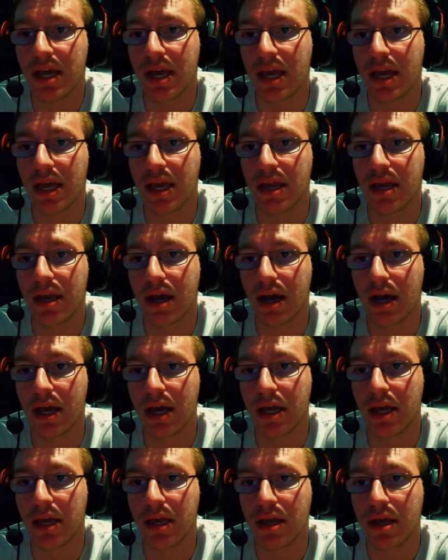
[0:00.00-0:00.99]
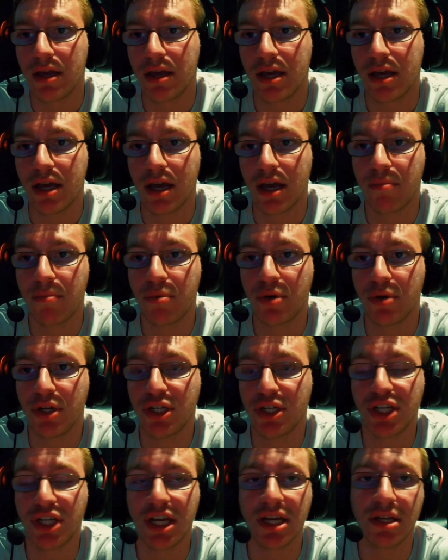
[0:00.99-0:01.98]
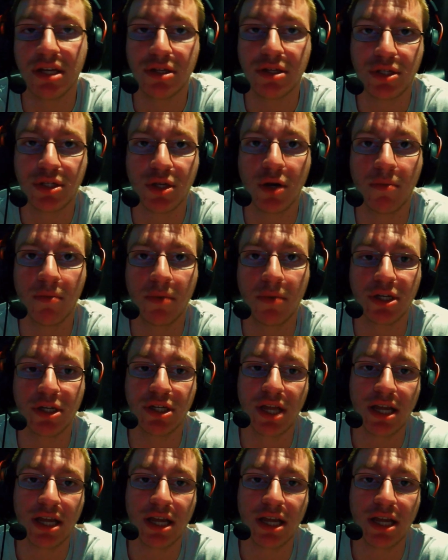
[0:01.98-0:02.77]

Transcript: and I appreciate it so much.